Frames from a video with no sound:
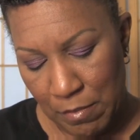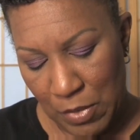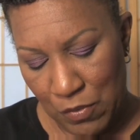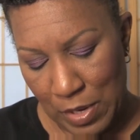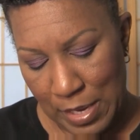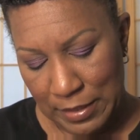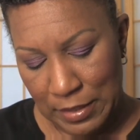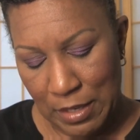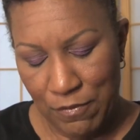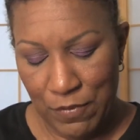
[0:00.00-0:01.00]
Mineralized
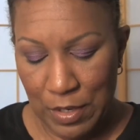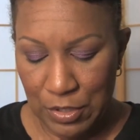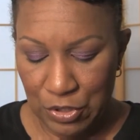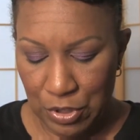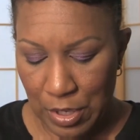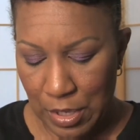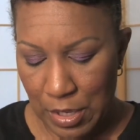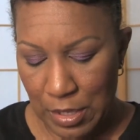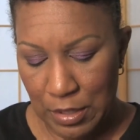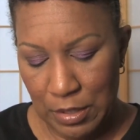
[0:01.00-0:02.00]
Skin Finish
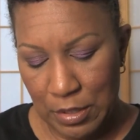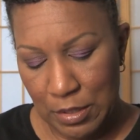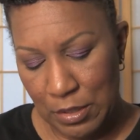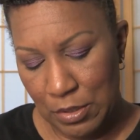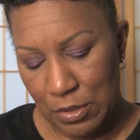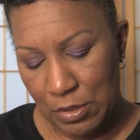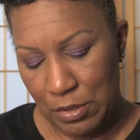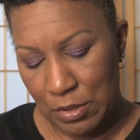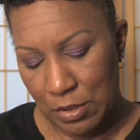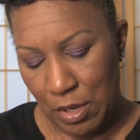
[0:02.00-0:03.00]
in
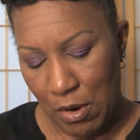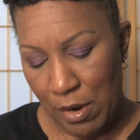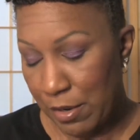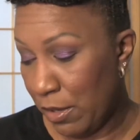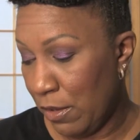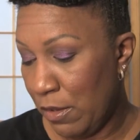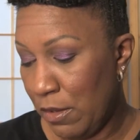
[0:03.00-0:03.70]
dark,